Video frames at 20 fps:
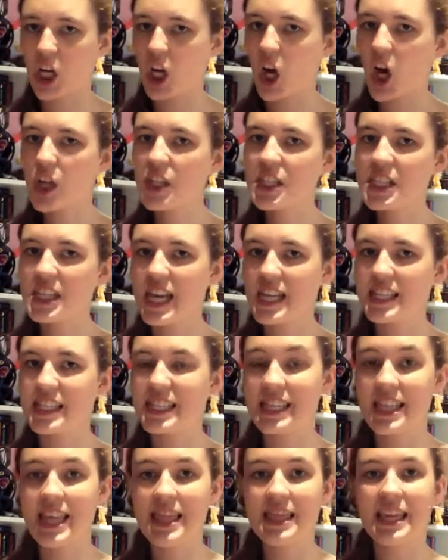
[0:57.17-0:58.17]

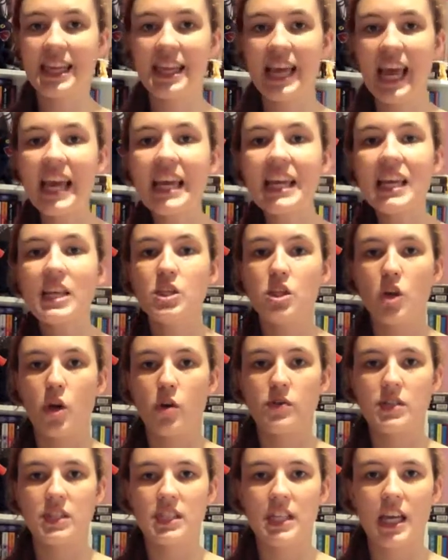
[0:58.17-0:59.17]
contest that the king is
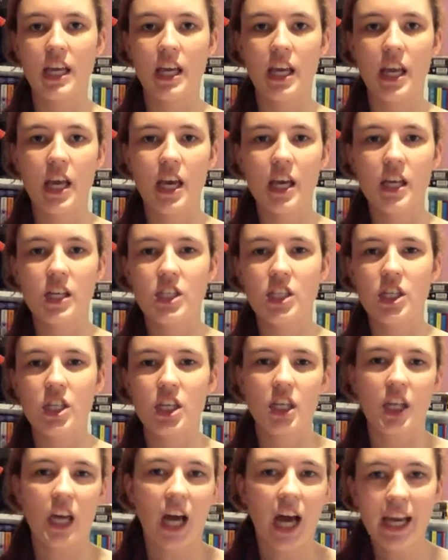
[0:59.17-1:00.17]
hosting
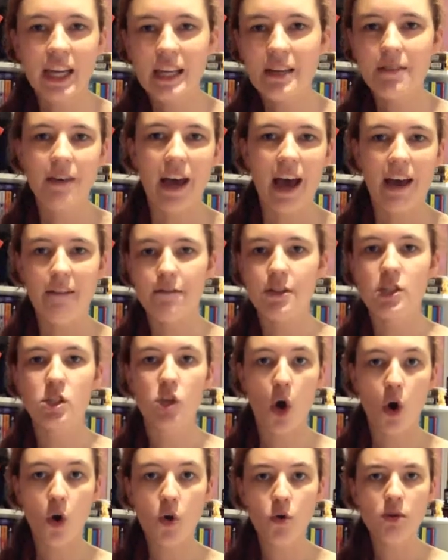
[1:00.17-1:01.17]
to kind of have his
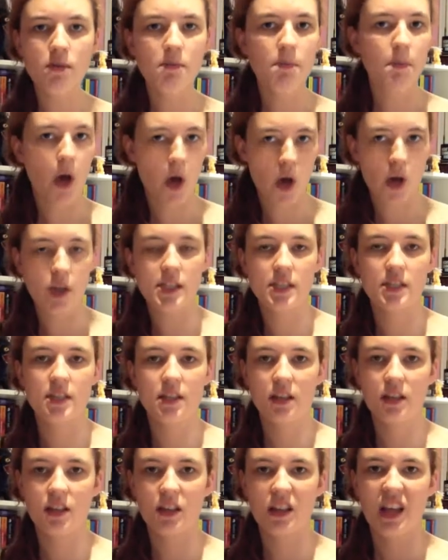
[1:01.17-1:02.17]
own
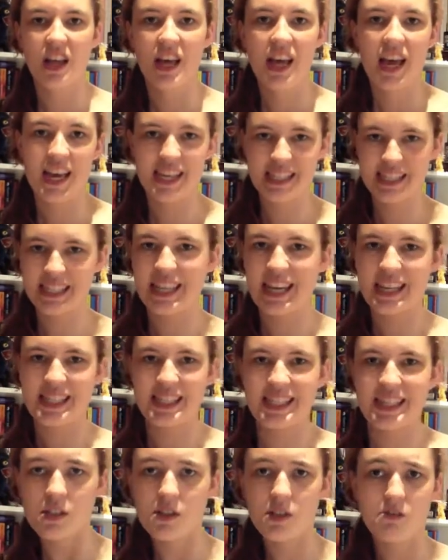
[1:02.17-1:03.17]
personal
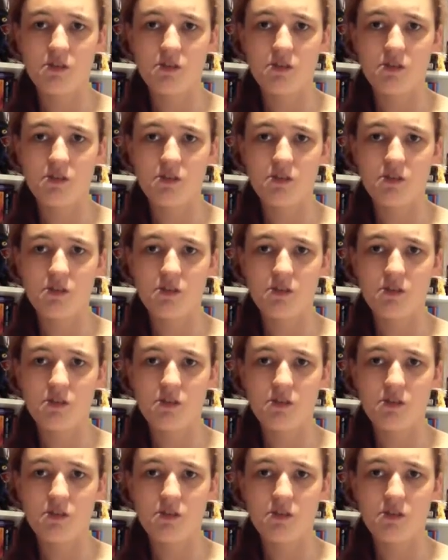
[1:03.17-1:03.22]
assassin. So